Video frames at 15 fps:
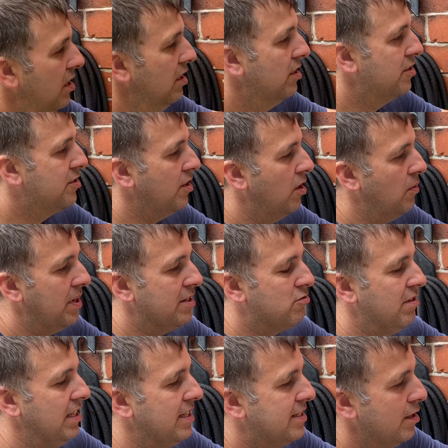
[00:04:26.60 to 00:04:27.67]
So it's
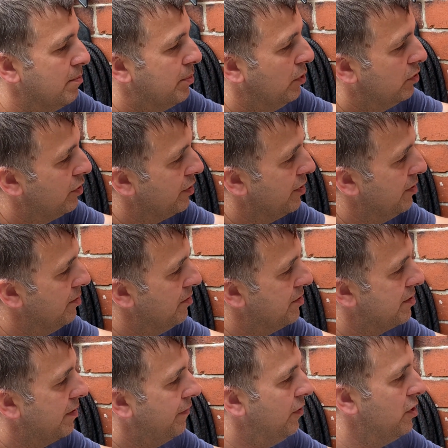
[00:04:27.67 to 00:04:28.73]
really simple to
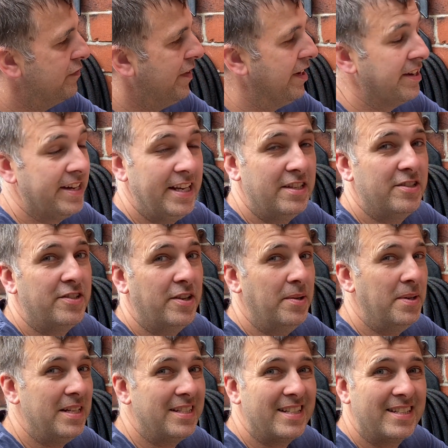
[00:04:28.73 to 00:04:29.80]
use. The first thing you'd need to do
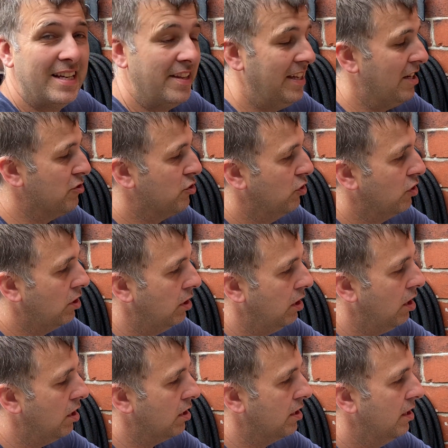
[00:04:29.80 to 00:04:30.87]
is to set the actual
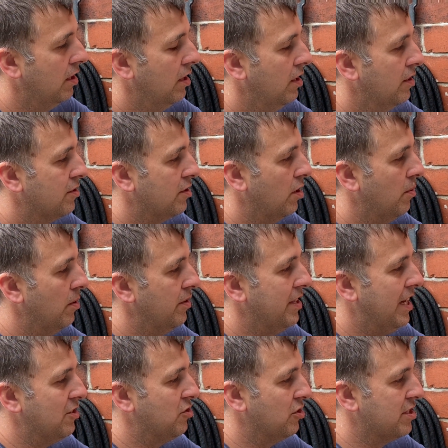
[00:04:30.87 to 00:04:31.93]
clock. So
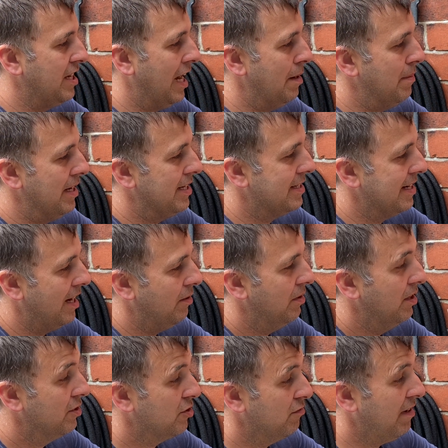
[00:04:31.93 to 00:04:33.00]
the actual time it is now.
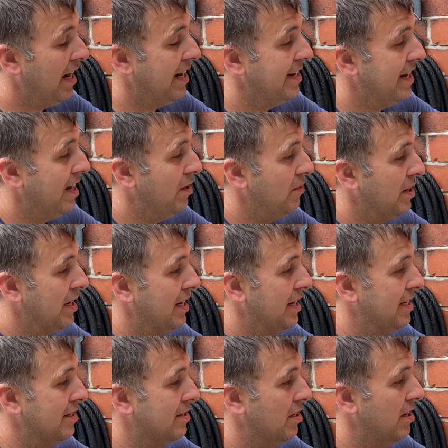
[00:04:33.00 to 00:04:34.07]
So right now
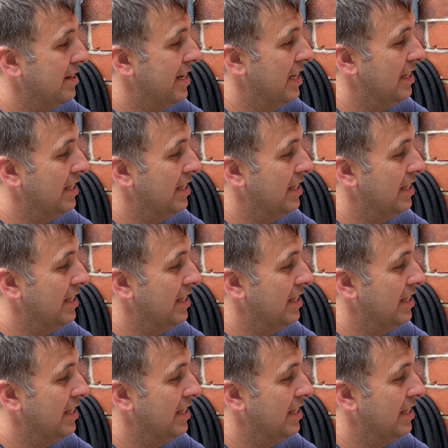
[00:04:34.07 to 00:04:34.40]
it's nearly